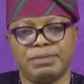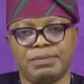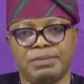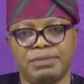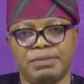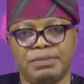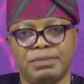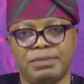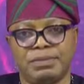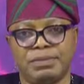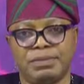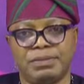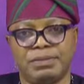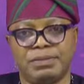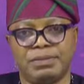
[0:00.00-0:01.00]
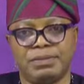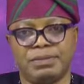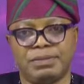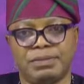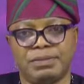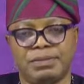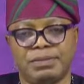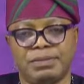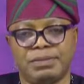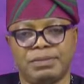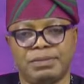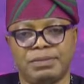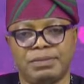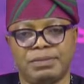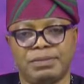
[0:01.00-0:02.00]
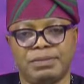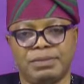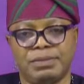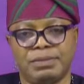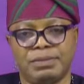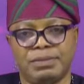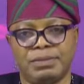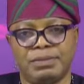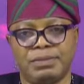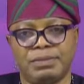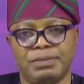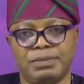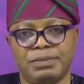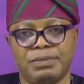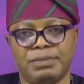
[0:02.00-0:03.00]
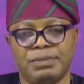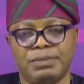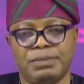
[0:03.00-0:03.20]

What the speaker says: [no speech]